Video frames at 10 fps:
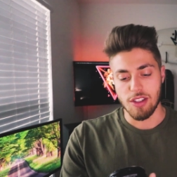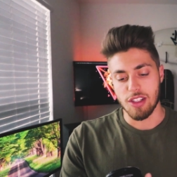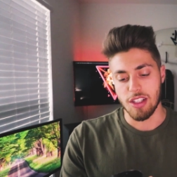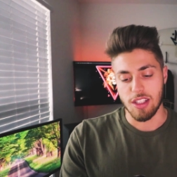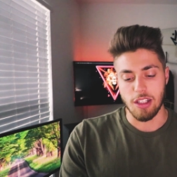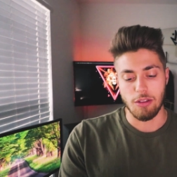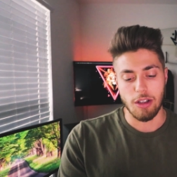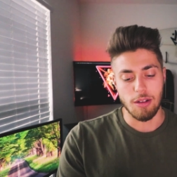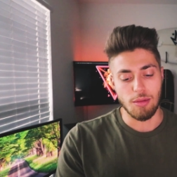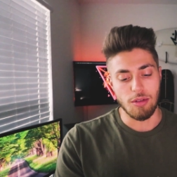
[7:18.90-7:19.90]
is just
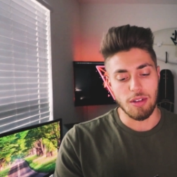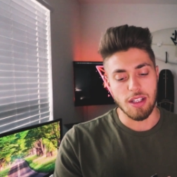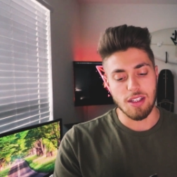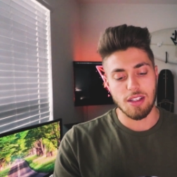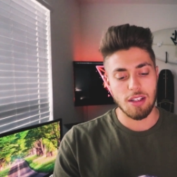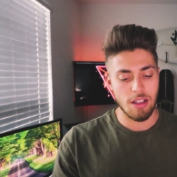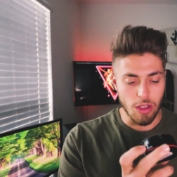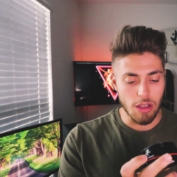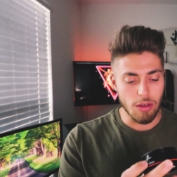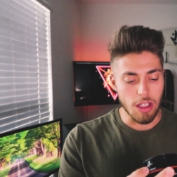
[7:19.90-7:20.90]
incredible. It's
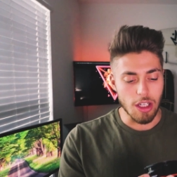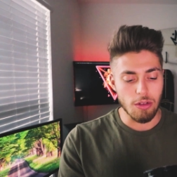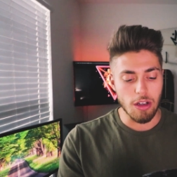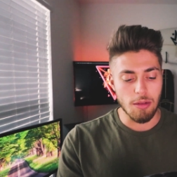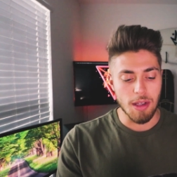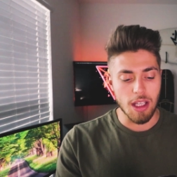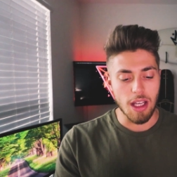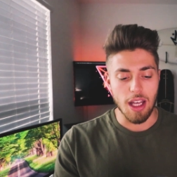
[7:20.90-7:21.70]
really, really creamy,